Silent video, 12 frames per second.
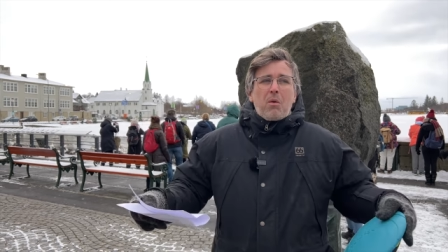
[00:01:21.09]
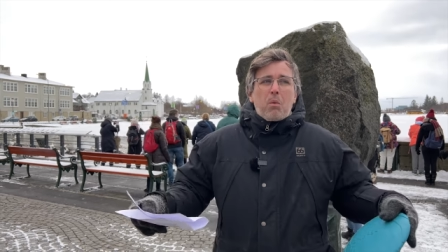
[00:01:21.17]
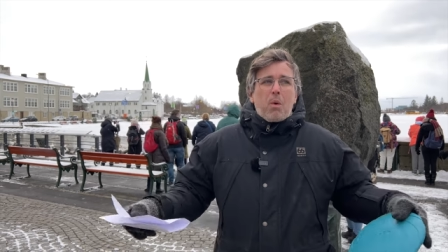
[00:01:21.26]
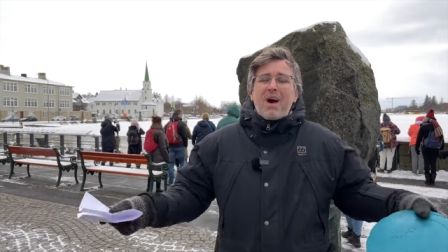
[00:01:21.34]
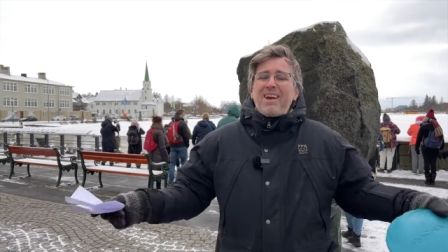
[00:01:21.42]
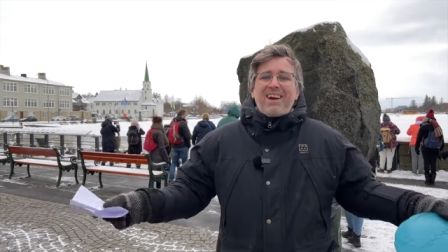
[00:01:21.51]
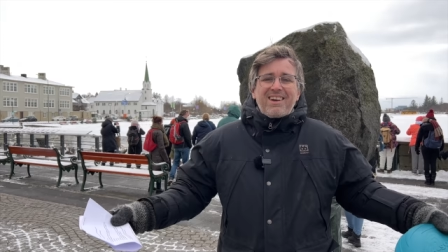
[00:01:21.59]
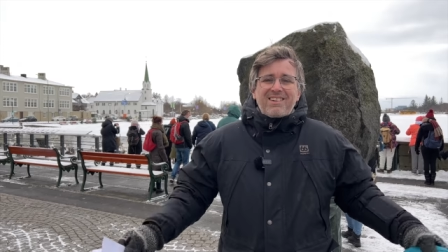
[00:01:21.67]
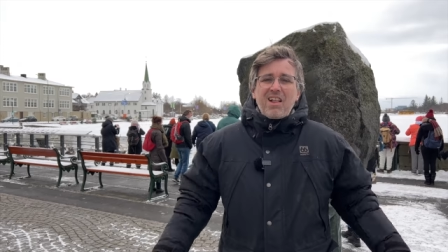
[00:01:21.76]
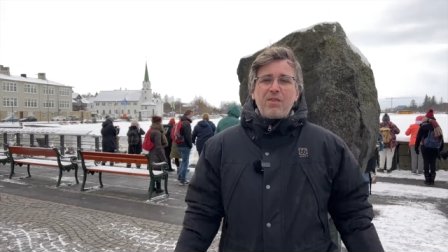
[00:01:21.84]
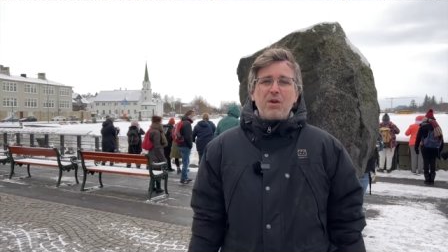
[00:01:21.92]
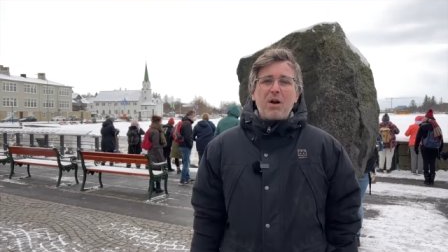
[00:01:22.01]
why
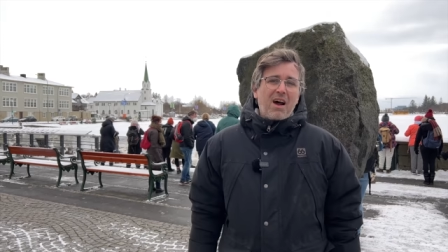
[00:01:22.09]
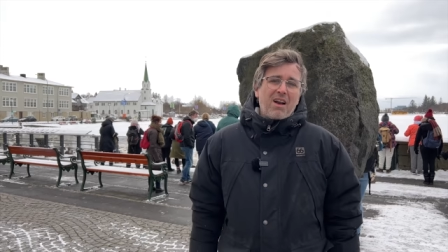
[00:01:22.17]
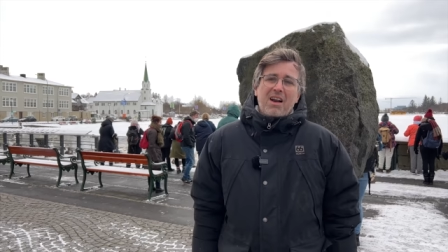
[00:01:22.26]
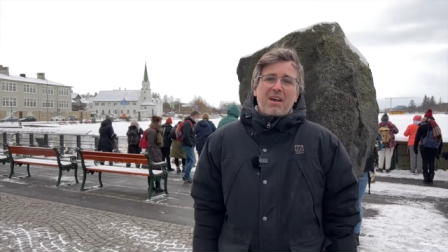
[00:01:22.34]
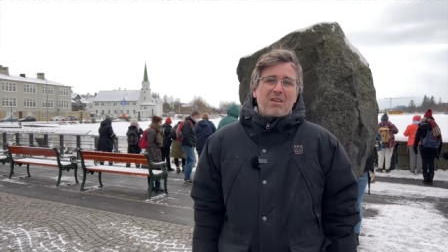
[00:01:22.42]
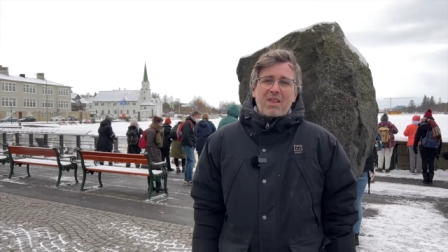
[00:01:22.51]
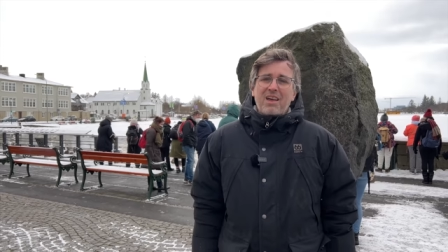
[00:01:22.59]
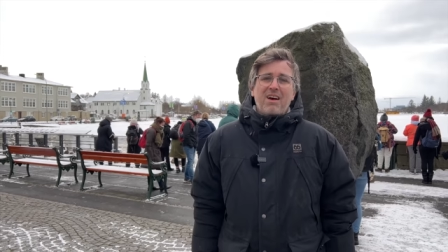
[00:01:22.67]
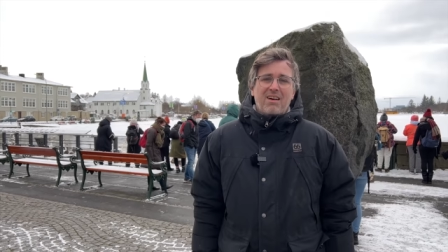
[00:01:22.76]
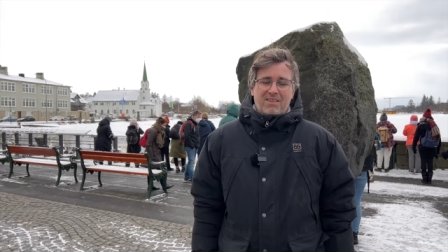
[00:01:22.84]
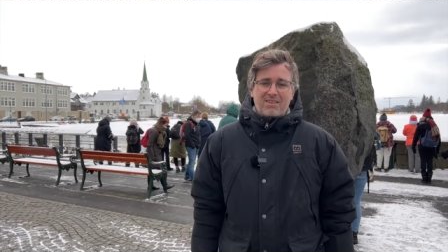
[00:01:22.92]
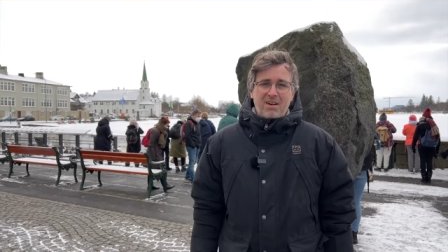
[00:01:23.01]
Icelanders are like they
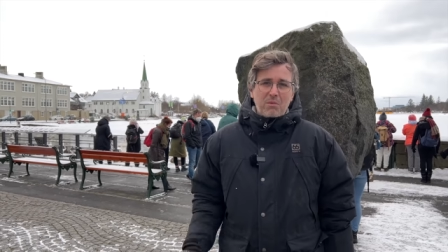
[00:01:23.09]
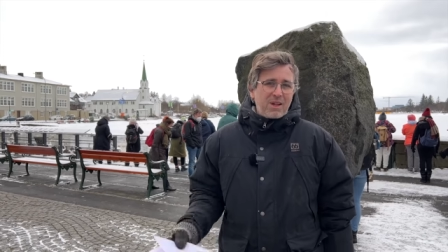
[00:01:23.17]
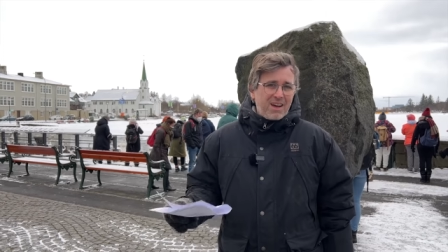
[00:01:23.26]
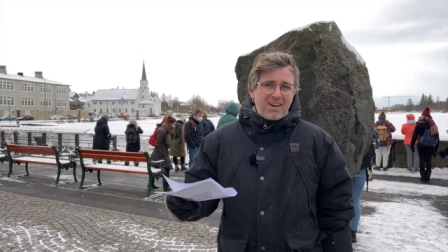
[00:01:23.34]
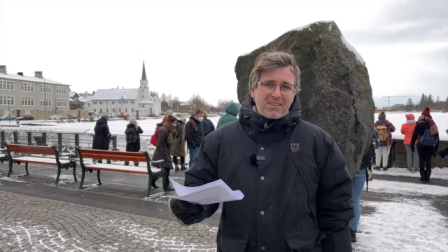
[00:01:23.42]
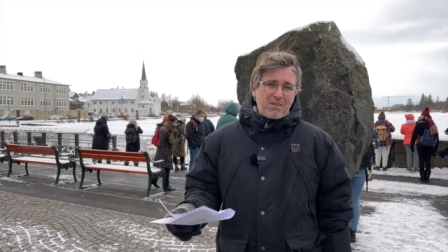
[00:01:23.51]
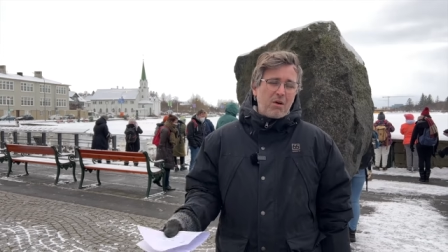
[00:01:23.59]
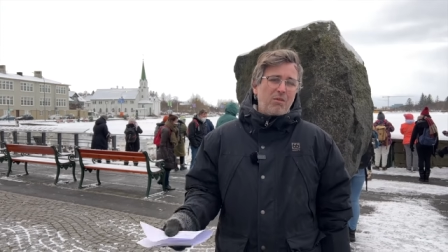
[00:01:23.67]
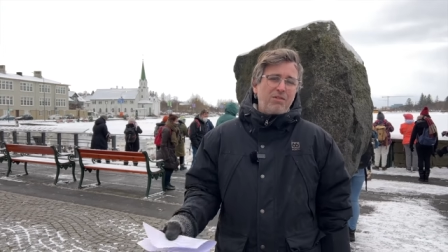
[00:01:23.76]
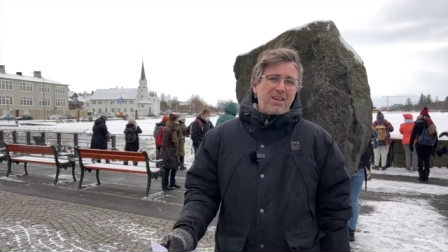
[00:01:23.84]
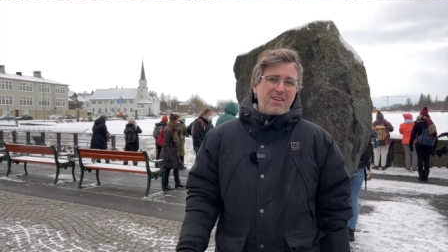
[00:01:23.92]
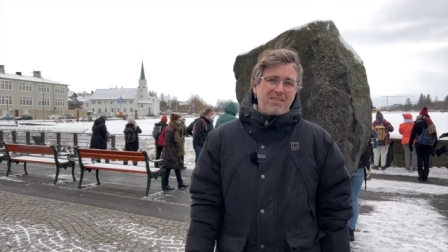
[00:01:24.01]
are. And we are
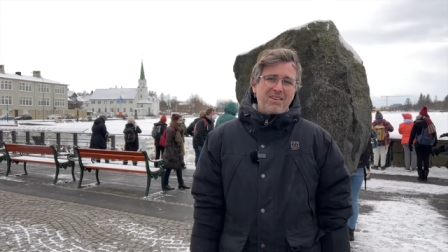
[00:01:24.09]
often